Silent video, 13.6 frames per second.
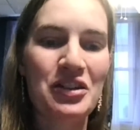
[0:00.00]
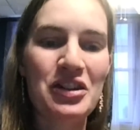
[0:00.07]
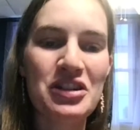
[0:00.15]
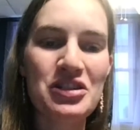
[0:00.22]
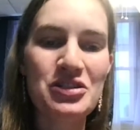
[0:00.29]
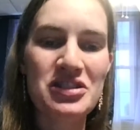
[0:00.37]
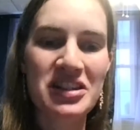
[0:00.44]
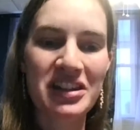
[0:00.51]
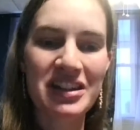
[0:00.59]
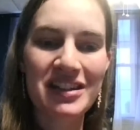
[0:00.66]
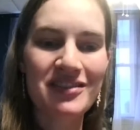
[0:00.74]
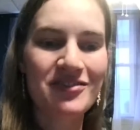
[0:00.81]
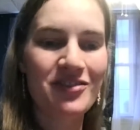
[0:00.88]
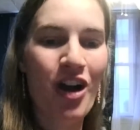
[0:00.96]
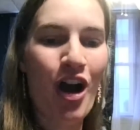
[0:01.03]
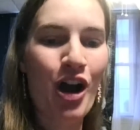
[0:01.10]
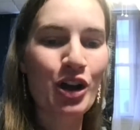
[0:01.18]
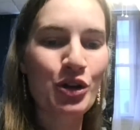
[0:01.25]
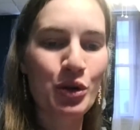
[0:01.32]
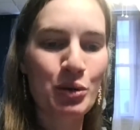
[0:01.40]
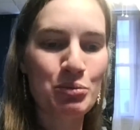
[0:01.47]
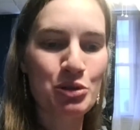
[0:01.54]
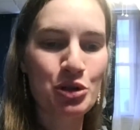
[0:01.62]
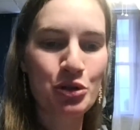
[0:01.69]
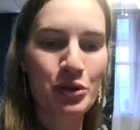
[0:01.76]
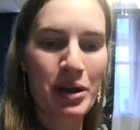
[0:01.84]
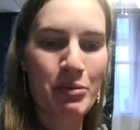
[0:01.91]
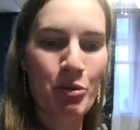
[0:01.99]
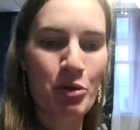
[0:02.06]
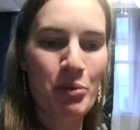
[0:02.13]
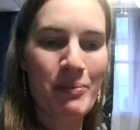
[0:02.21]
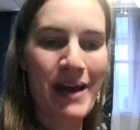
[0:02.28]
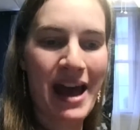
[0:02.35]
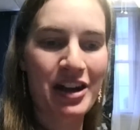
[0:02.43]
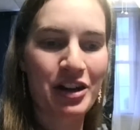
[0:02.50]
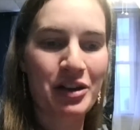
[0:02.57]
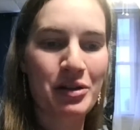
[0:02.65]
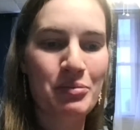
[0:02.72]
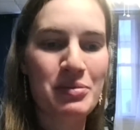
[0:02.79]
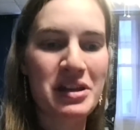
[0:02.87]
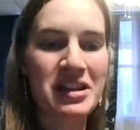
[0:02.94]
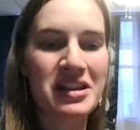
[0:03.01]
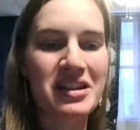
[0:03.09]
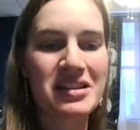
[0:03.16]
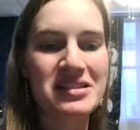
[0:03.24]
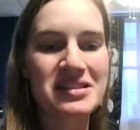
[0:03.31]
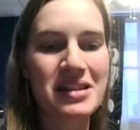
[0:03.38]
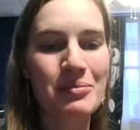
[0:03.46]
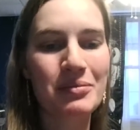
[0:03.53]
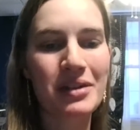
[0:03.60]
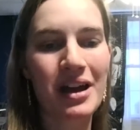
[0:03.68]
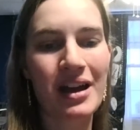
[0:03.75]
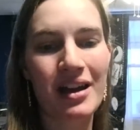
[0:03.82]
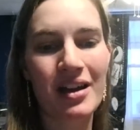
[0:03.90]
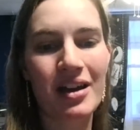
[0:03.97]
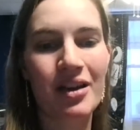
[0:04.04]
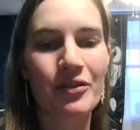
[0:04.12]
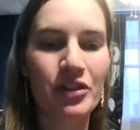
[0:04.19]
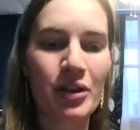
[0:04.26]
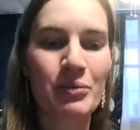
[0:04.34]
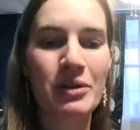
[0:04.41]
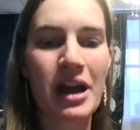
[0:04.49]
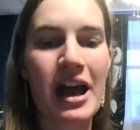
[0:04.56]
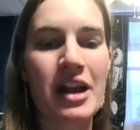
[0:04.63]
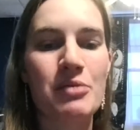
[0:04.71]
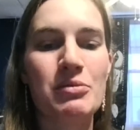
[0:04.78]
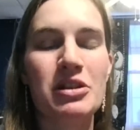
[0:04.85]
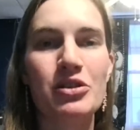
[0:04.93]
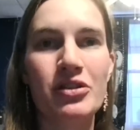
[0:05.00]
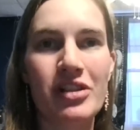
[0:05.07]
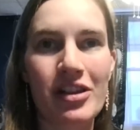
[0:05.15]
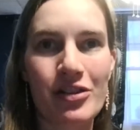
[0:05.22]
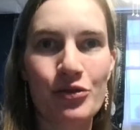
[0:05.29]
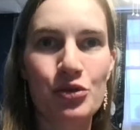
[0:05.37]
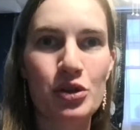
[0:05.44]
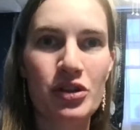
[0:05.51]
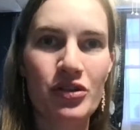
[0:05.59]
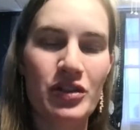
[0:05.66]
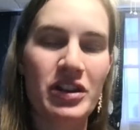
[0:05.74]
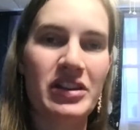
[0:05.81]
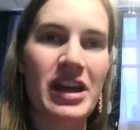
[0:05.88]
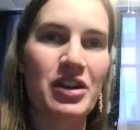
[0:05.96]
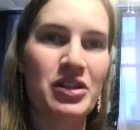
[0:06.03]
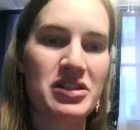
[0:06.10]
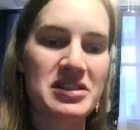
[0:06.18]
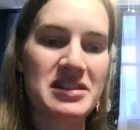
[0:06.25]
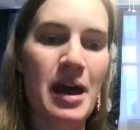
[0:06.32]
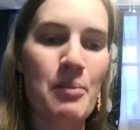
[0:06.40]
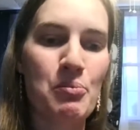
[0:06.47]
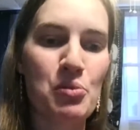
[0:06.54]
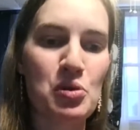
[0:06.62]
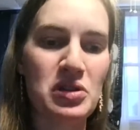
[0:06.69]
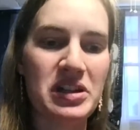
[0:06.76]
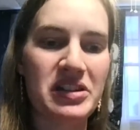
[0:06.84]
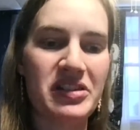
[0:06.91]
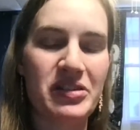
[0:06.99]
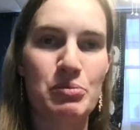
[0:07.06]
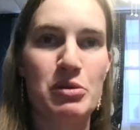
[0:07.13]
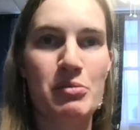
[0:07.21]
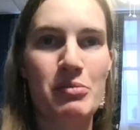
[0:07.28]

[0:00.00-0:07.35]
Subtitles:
Could utility fog or programmable matter be some kind be used as a force field that could stop bullets?